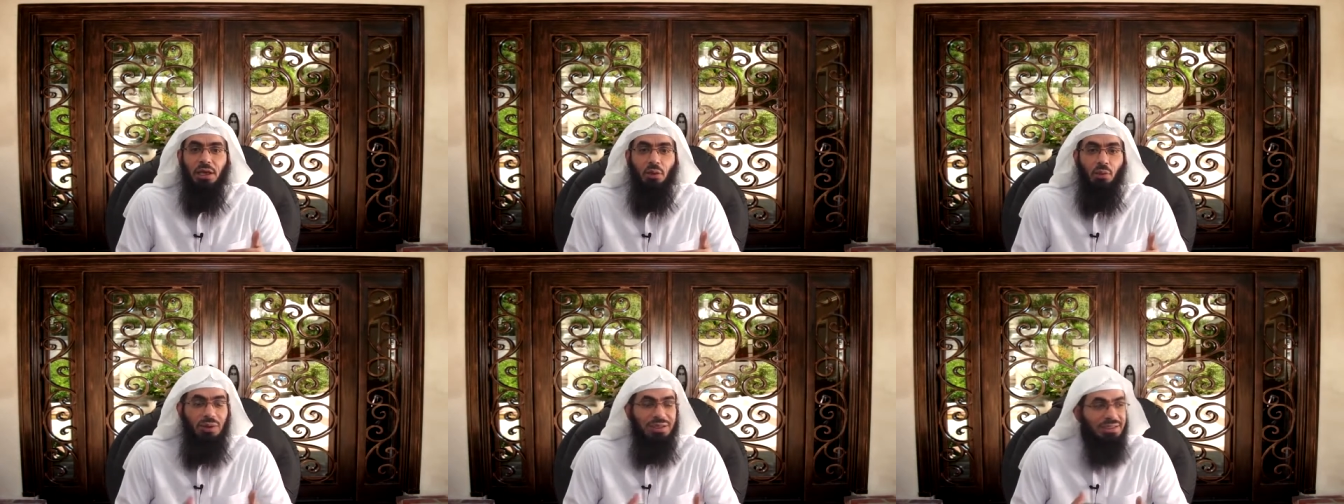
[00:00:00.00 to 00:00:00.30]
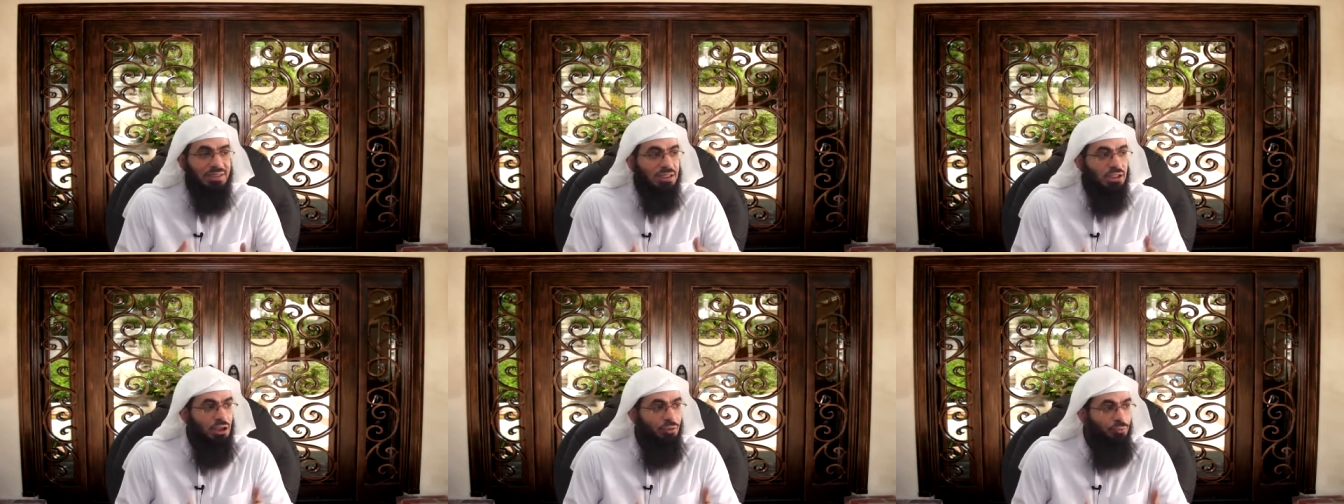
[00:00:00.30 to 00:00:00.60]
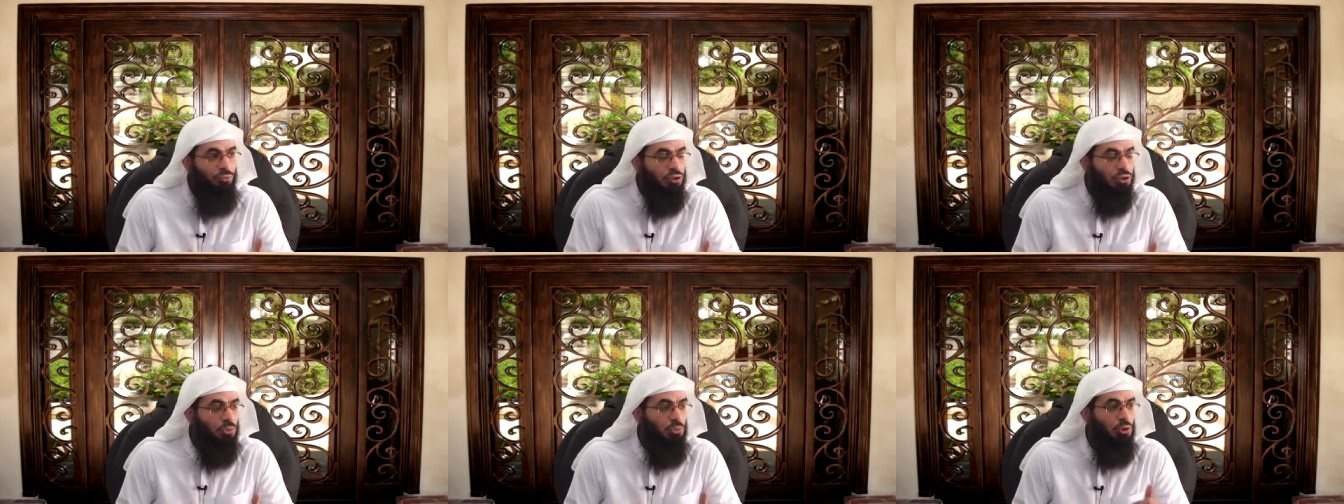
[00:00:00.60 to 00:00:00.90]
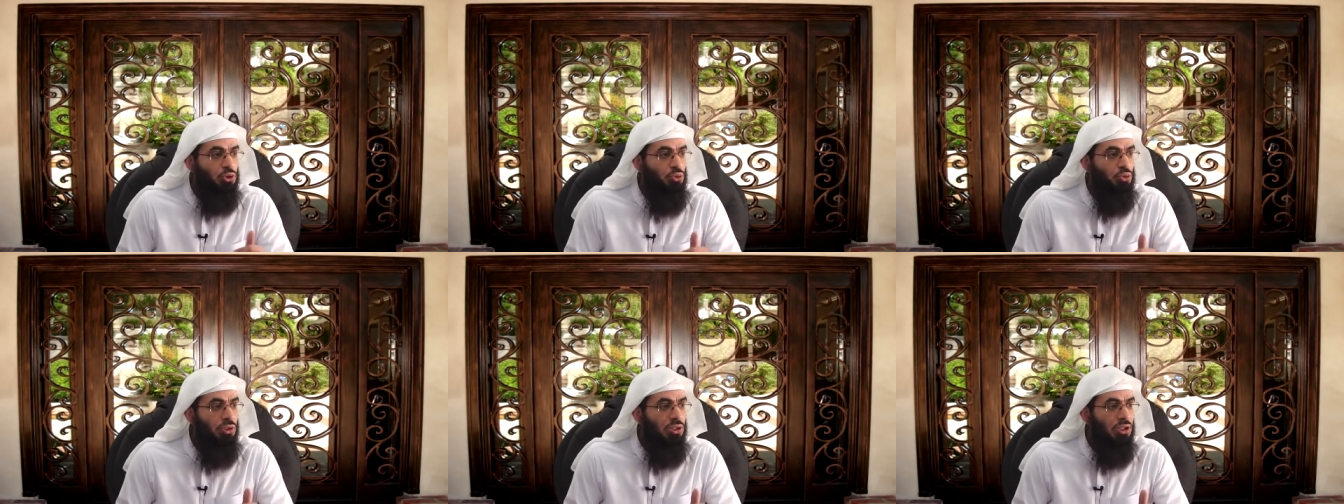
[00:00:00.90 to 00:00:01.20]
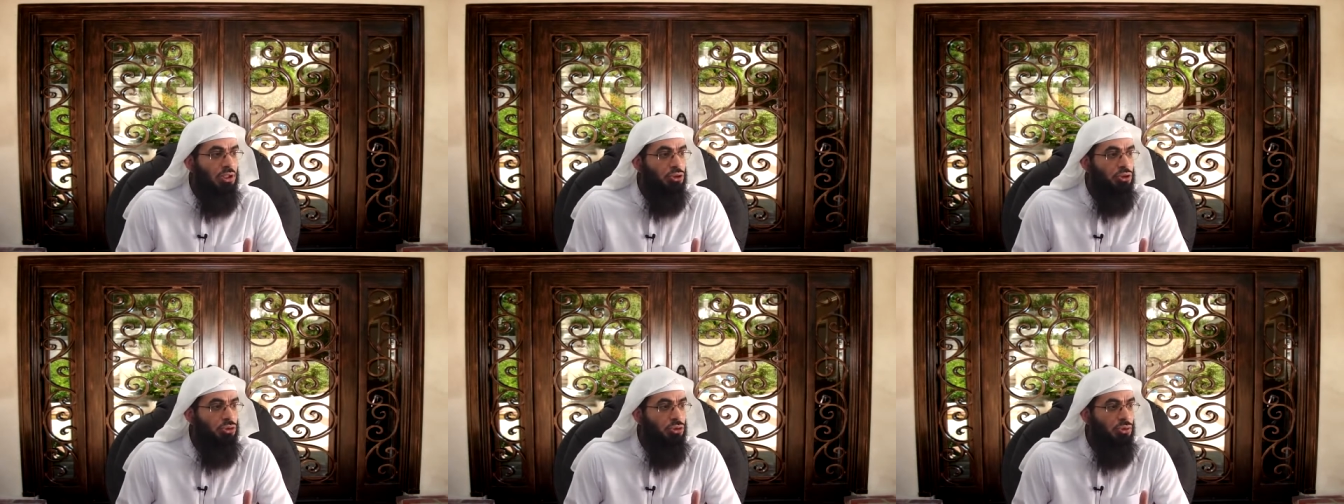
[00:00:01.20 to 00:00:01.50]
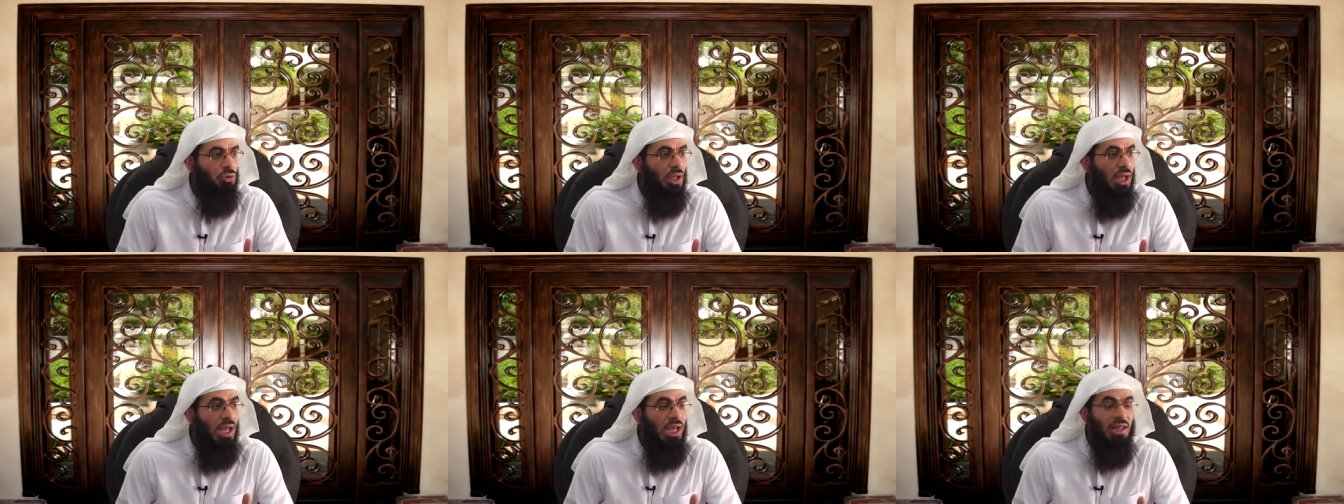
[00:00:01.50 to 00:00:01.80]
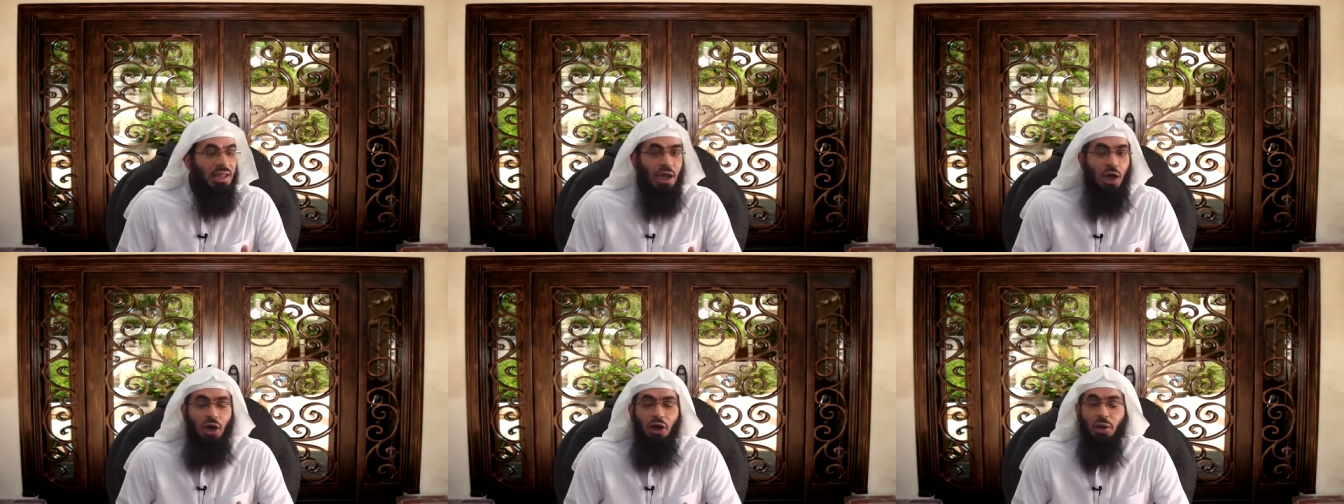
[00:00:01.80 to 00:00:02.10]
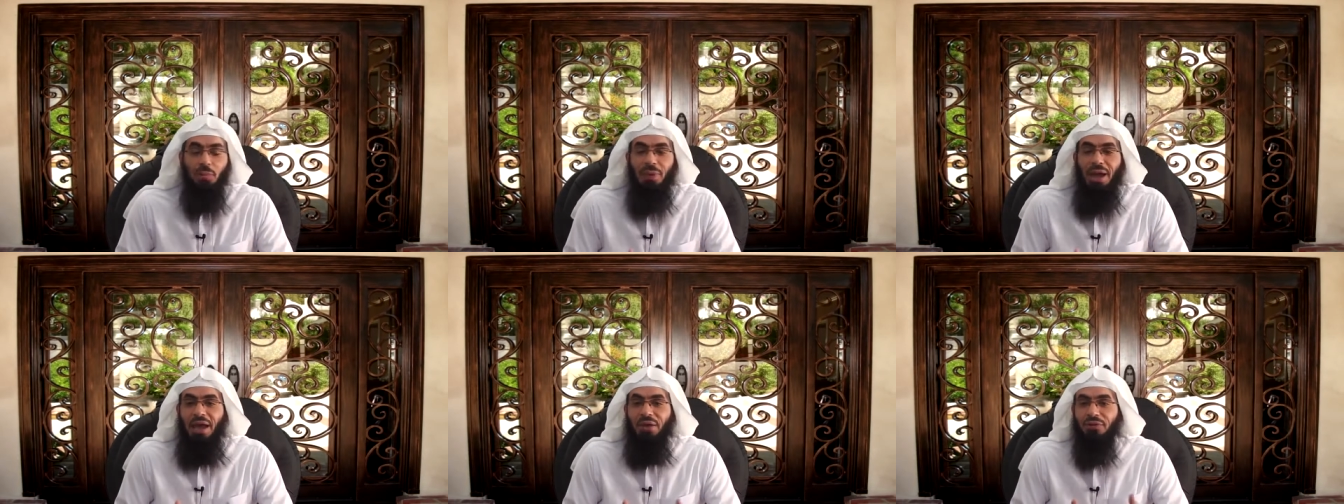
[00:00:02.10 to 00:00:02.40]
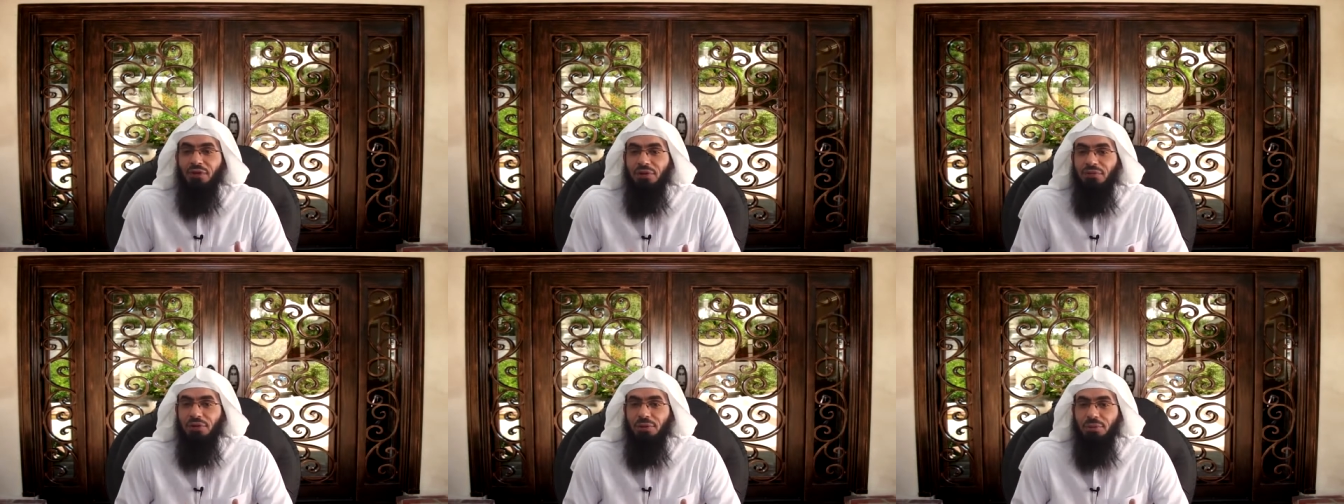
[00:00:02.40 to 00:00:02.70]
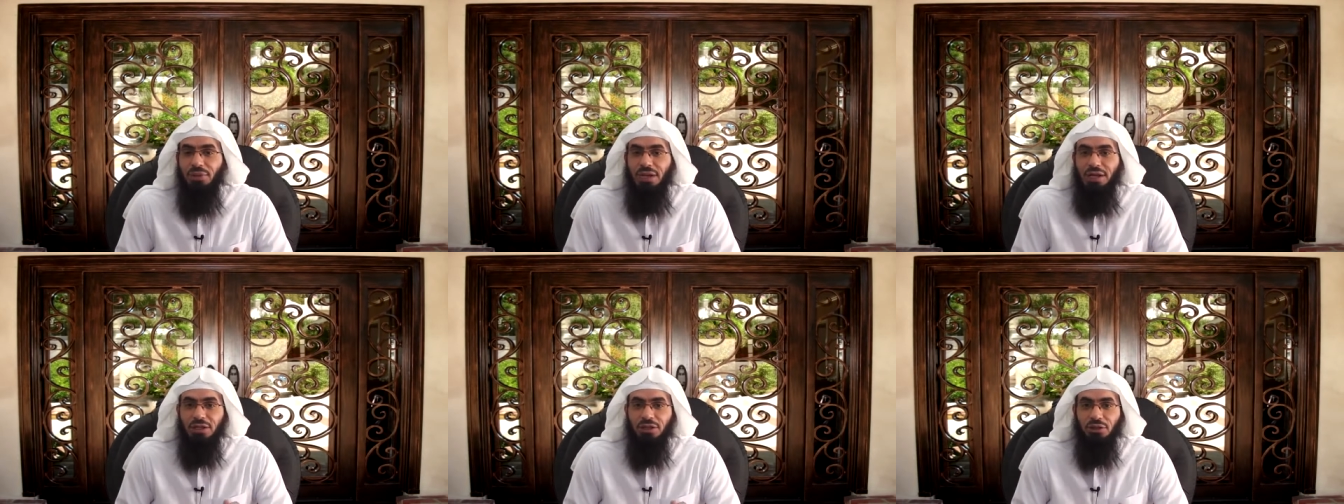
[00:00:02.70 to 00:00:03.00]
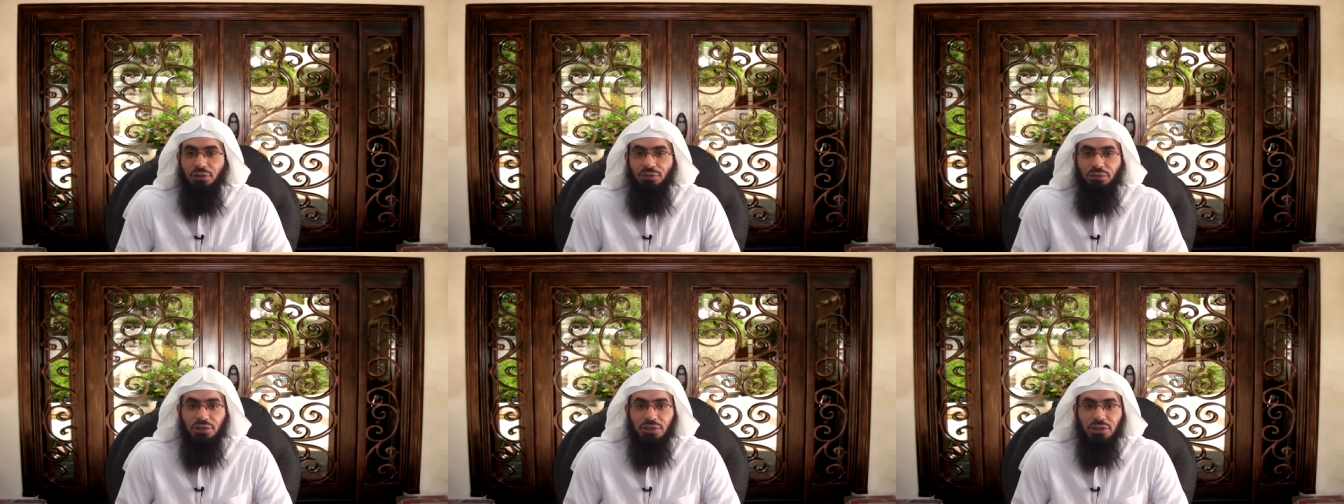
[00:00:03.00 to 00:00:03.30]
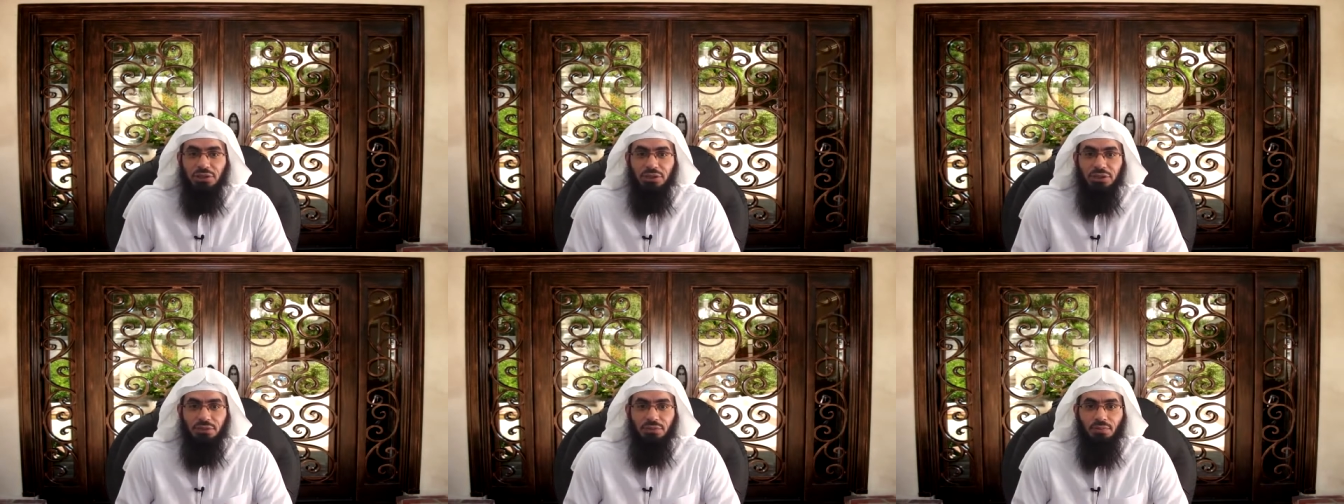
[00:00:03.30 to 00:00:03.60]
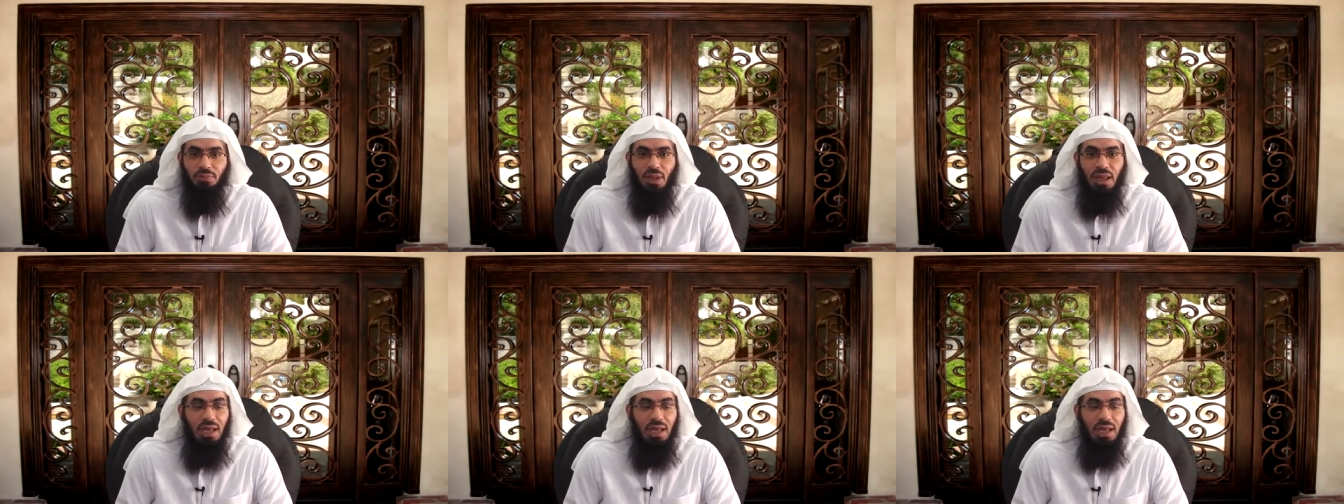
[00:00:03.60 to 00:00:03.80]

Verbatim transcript: What's the difference between the two? The ulama have given many differences.